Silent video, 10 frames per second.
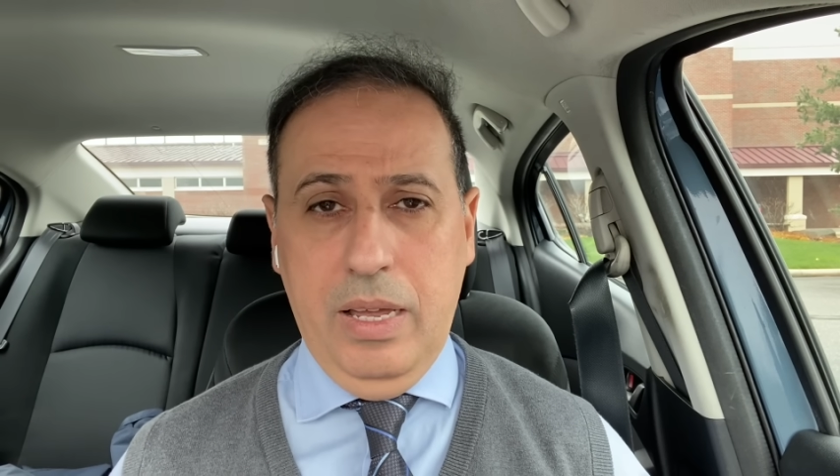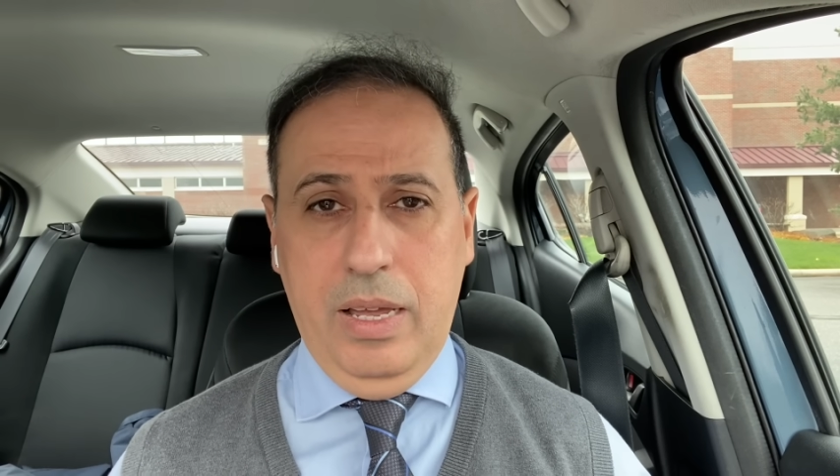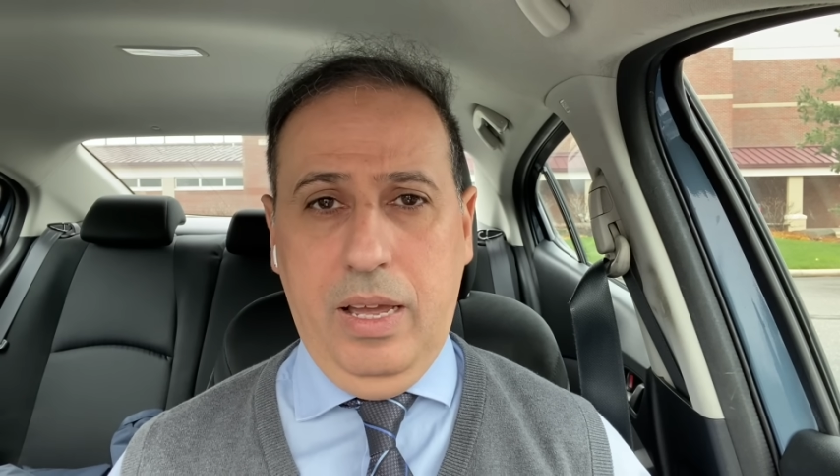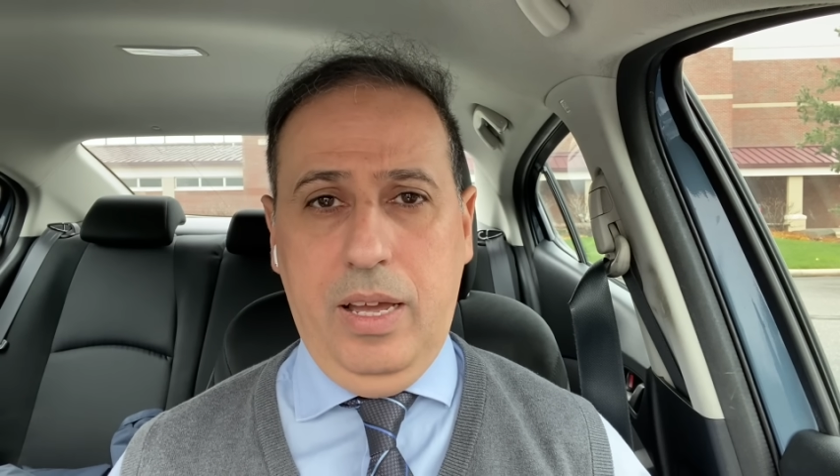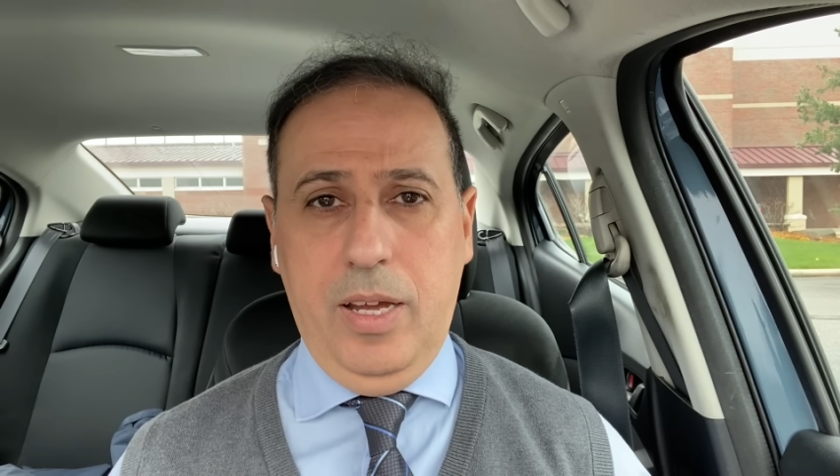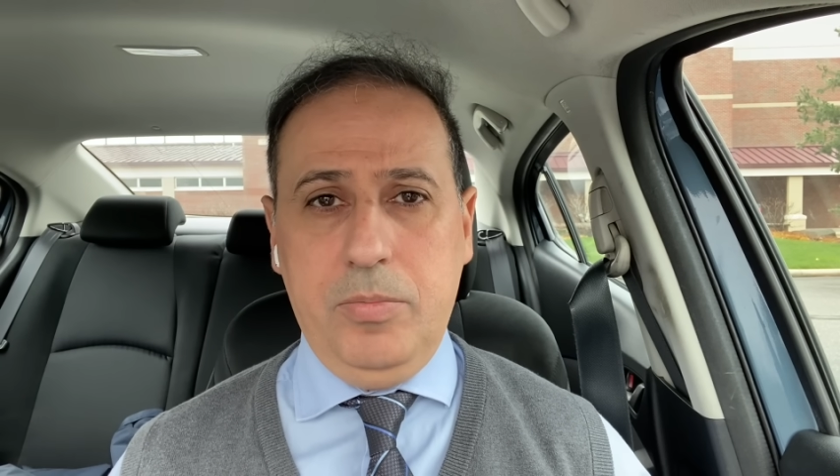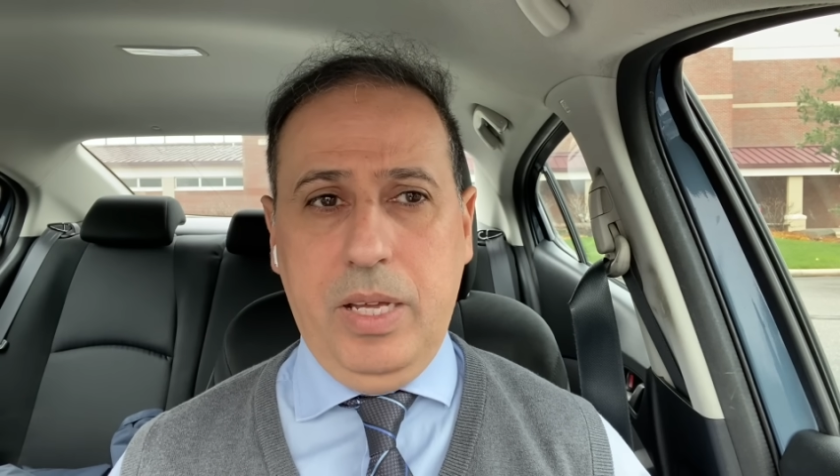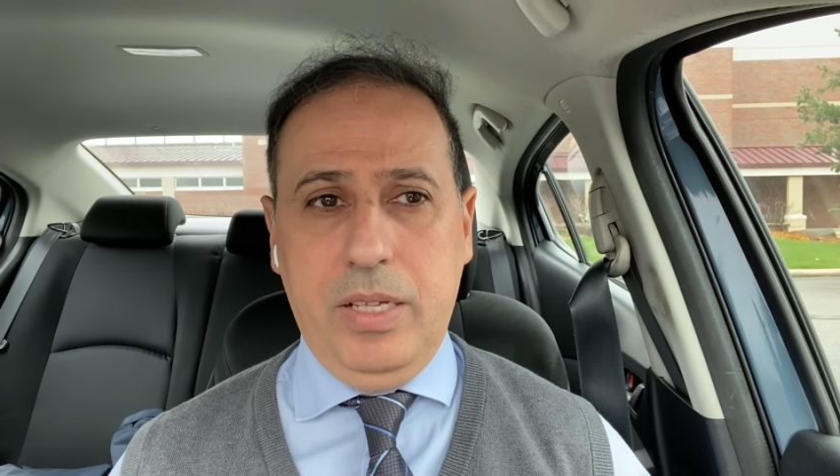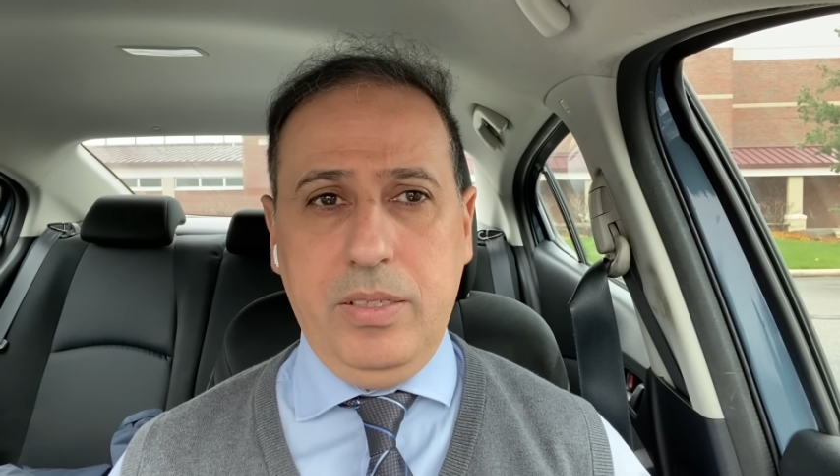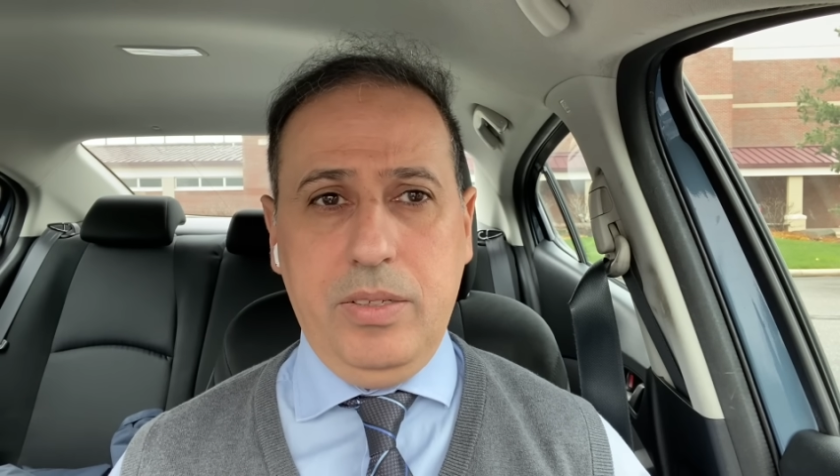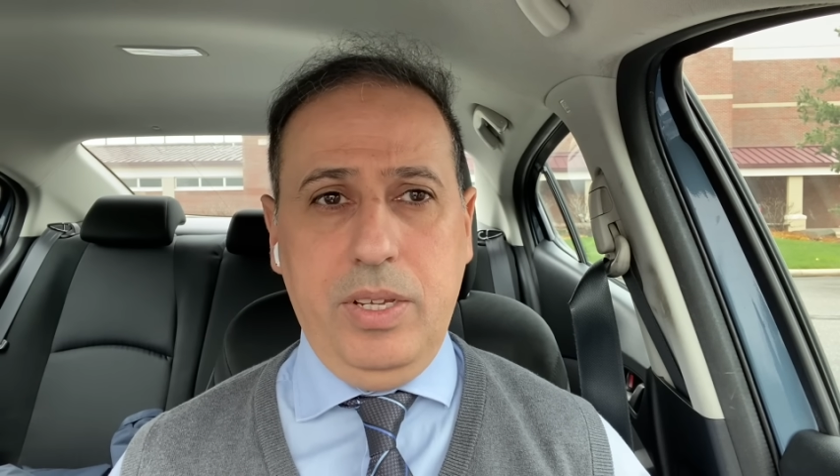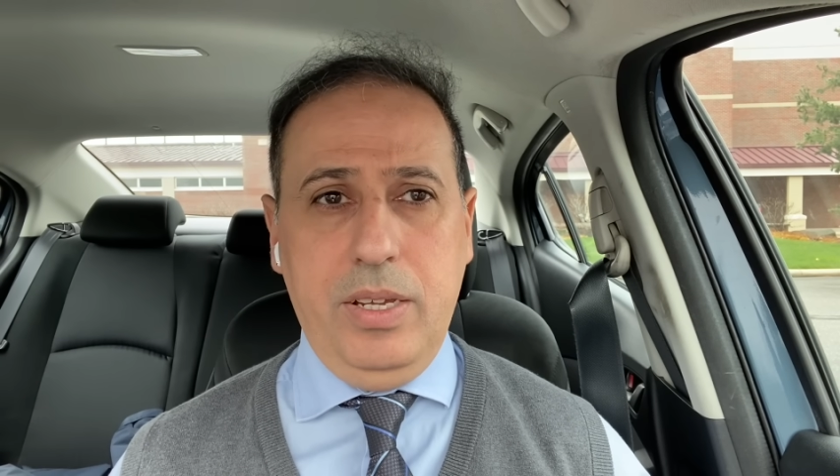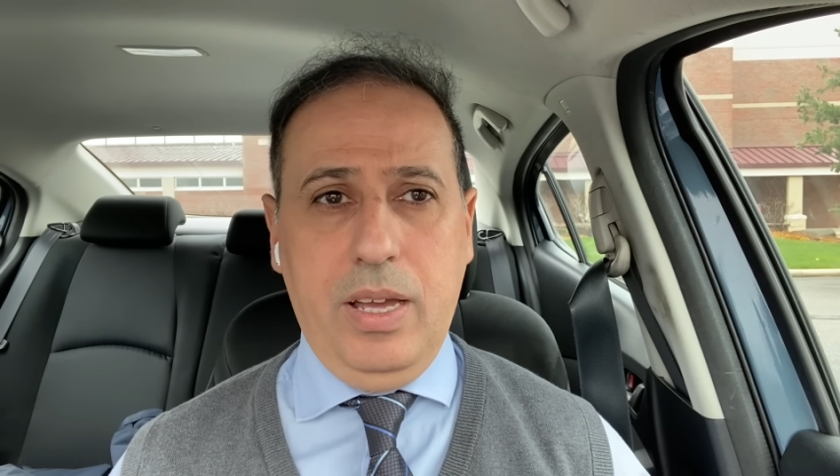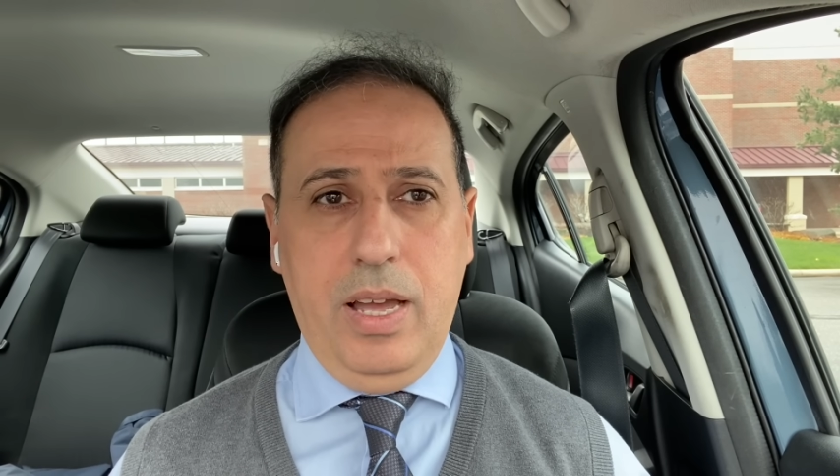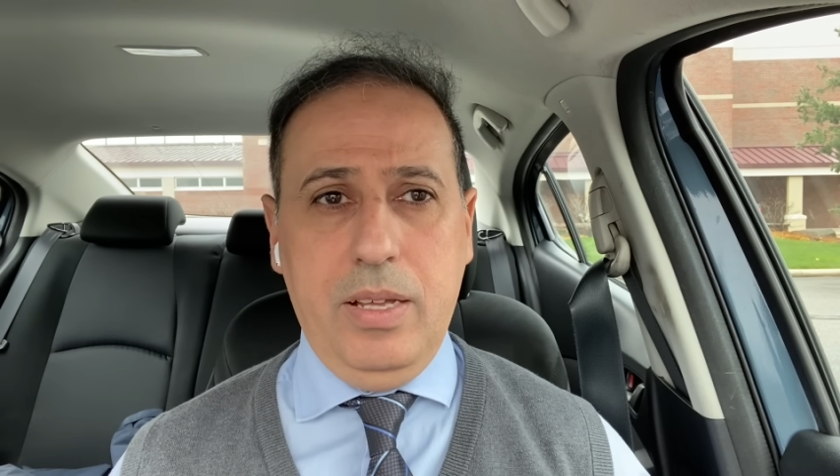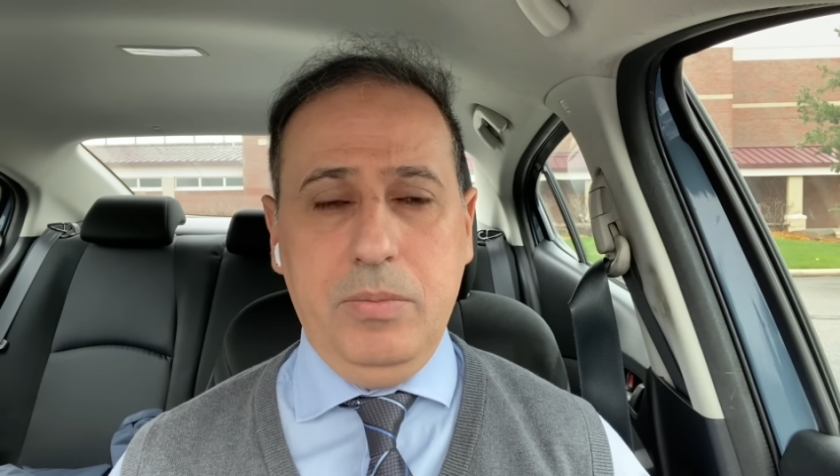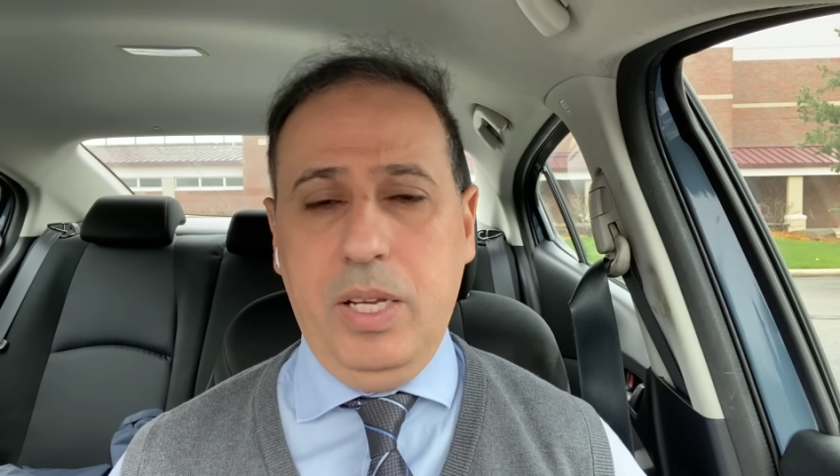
um, a degree um,